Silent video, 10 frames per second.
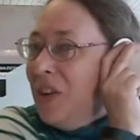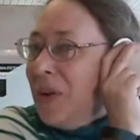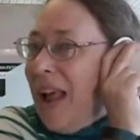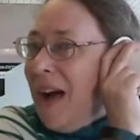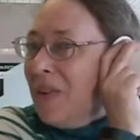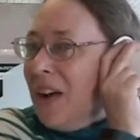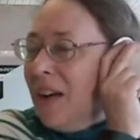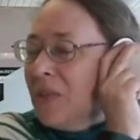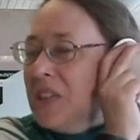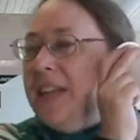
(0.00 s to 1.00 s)
and you can have
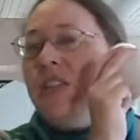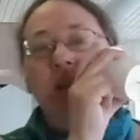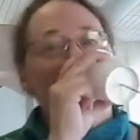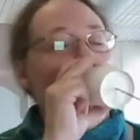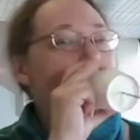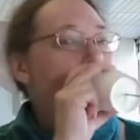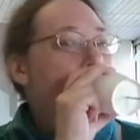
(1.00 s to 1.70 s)
a conversation.